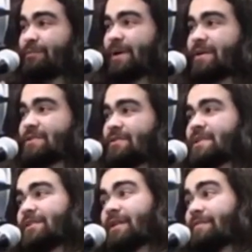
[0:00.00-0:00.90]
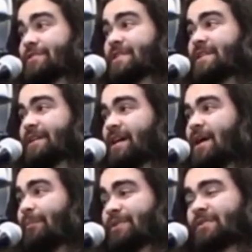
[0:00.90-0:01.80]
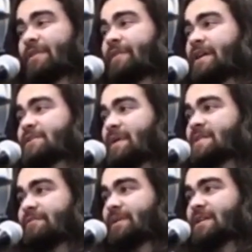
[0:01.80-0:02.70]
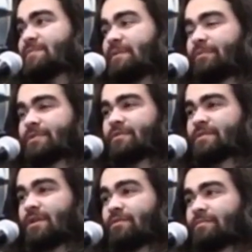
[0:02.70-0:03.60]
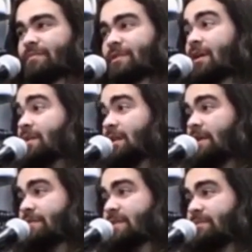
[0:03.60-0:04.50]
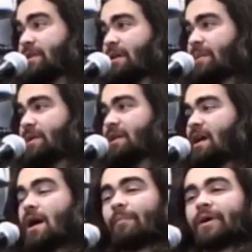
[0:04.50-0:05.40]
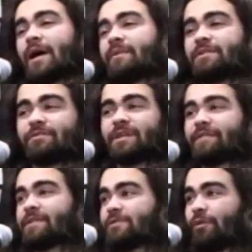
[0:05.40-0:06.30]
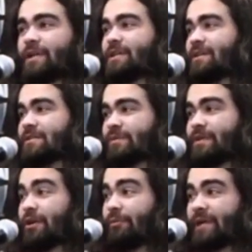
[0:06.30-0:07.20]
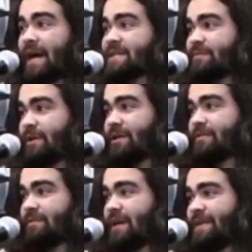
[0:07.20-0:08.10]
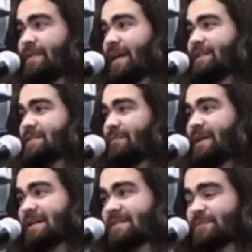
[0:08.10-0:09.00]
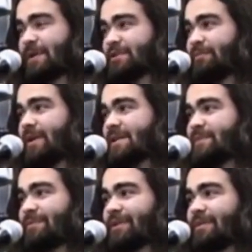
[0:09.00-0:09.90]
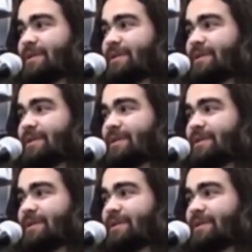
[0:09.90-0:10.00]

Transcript: pair yeah. of shoes that you'll ever see, but they're not very expensive because people don't don't they're not in love with them. You know mm-hmm. what I mean? Mm-hmm. But I mean, dude, give it 20 years when nobody has a pair and like somebody has a special box, people are gonna